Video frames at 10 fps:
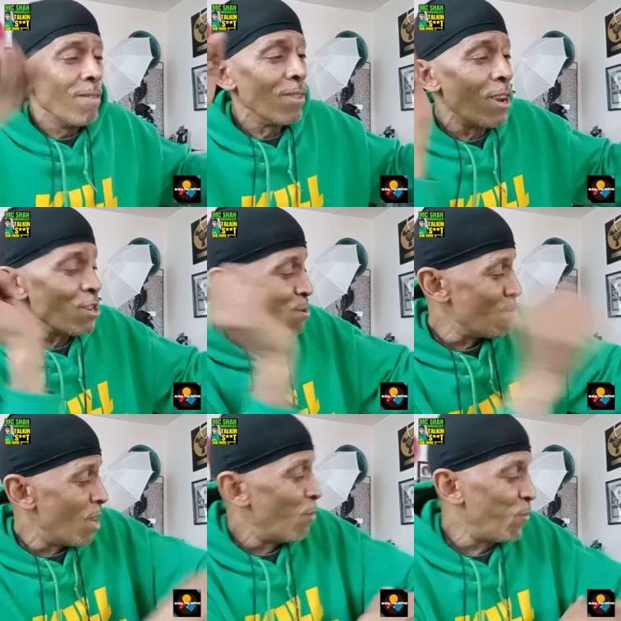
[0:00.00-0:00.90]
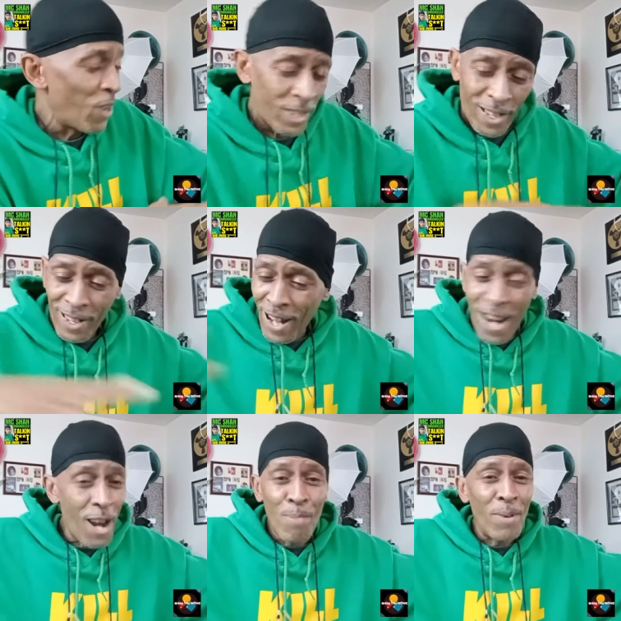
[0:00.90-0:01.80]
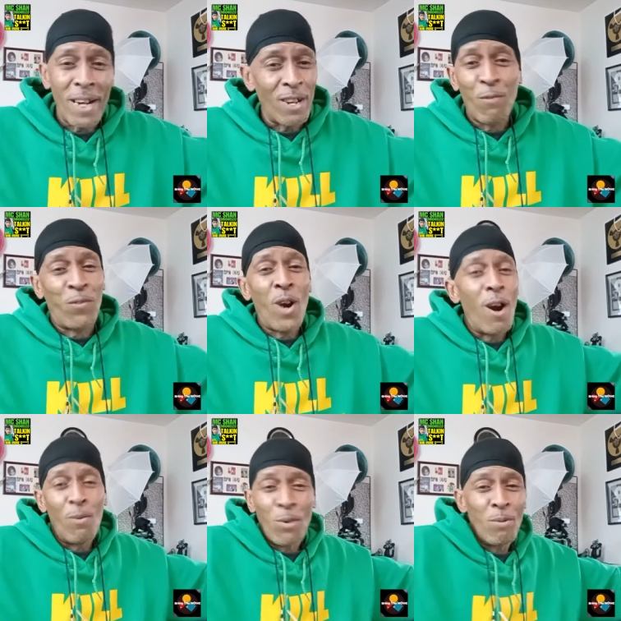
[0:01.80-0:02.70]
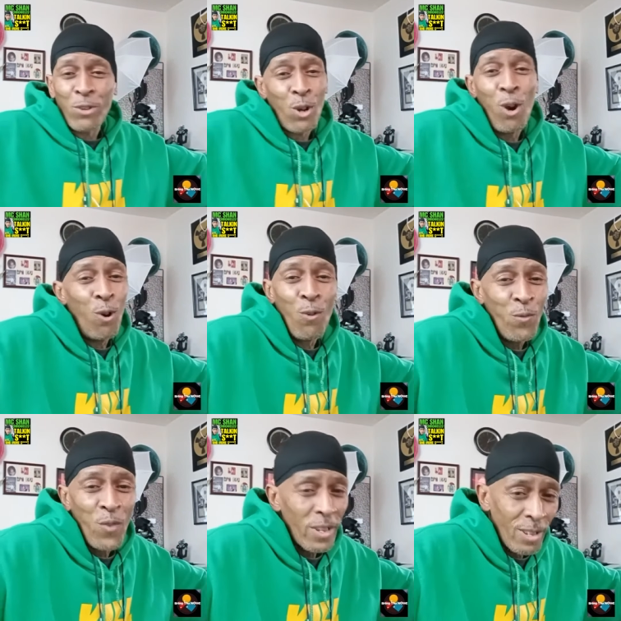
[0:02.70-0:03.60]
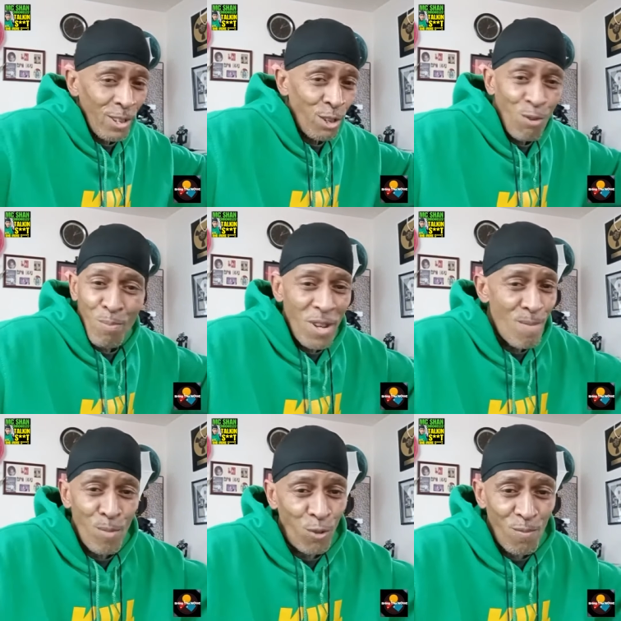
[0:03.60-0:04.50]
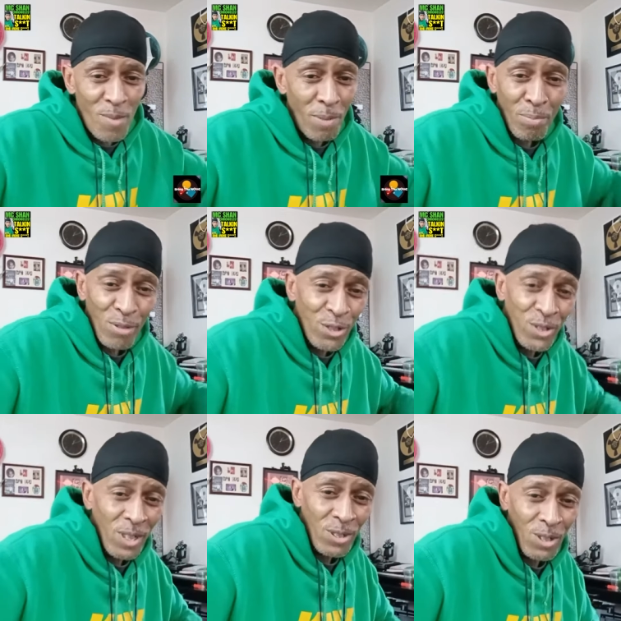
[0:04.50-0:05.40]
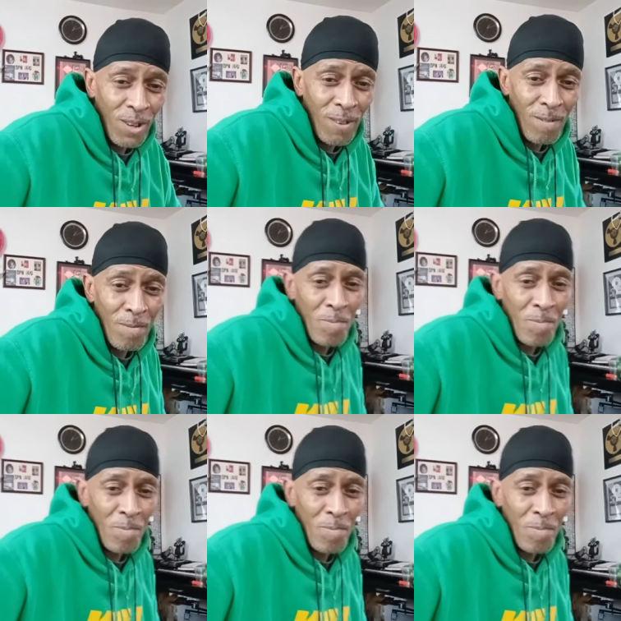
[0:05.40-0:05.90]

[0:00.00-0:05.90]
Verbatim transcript: Love you, motherfucking everybody involved with the whole fucking QB movement. Appreciate y'all.